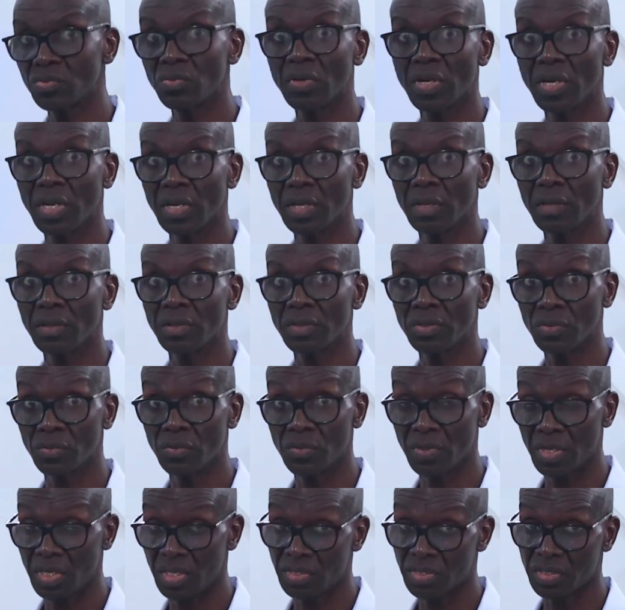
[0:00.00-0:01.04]
who can do
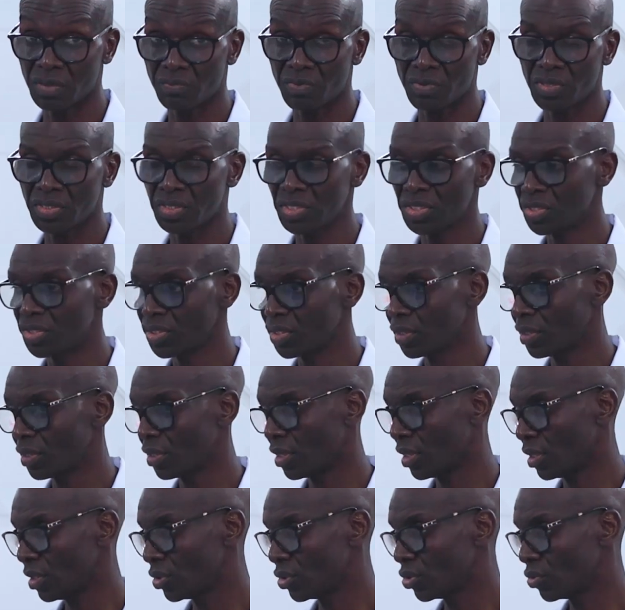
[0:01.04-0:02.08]
the interpretation
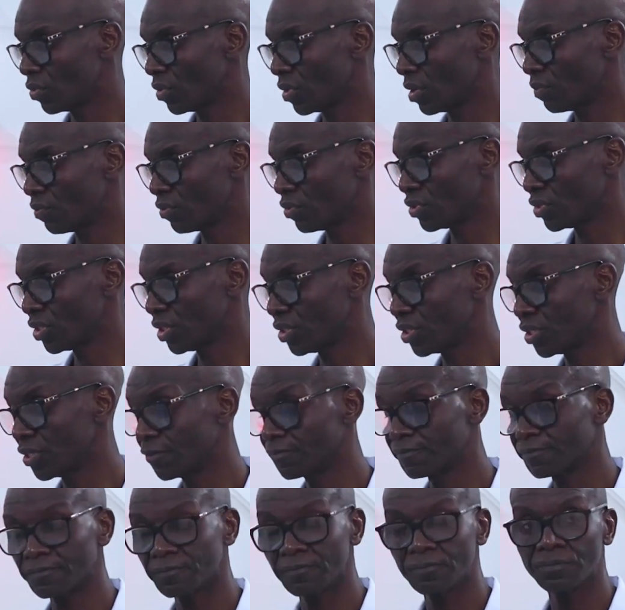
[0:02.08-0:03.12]
and do the procedure.
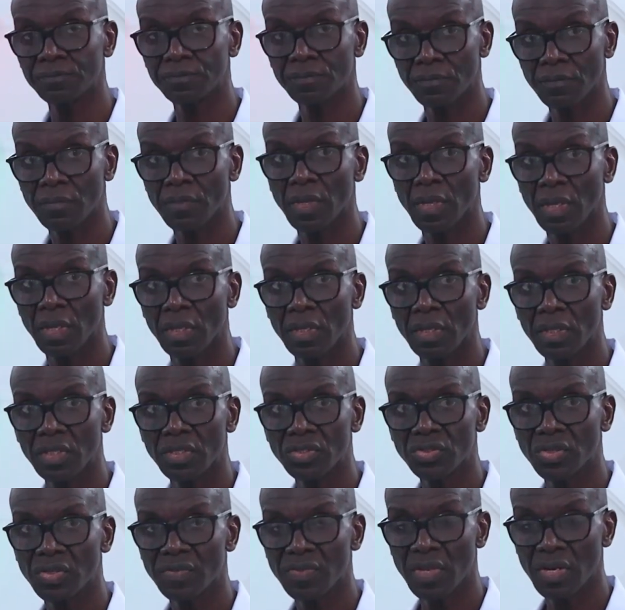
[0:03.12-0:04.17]

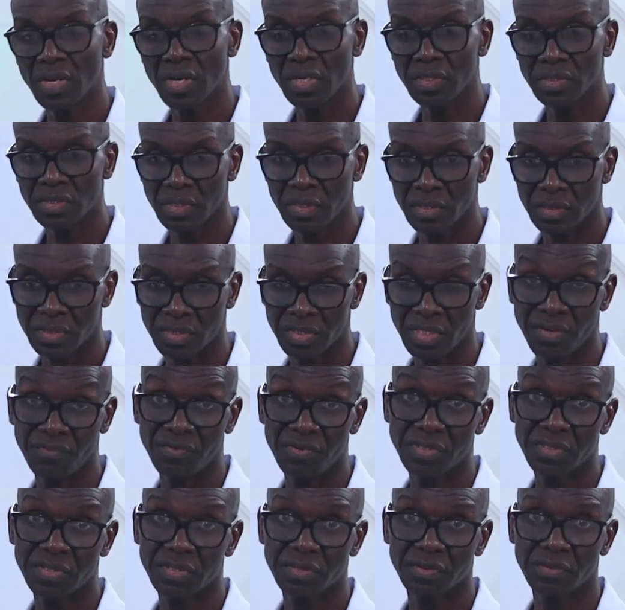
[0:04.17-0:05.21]
So it's another
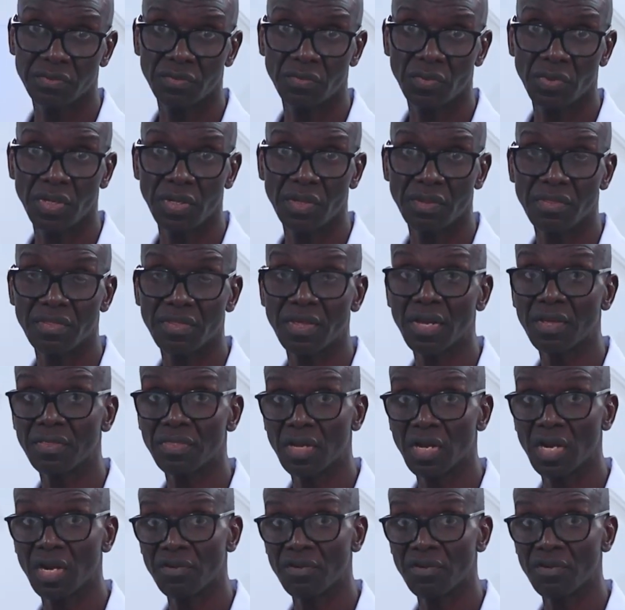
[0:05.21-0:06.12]
service. We thank the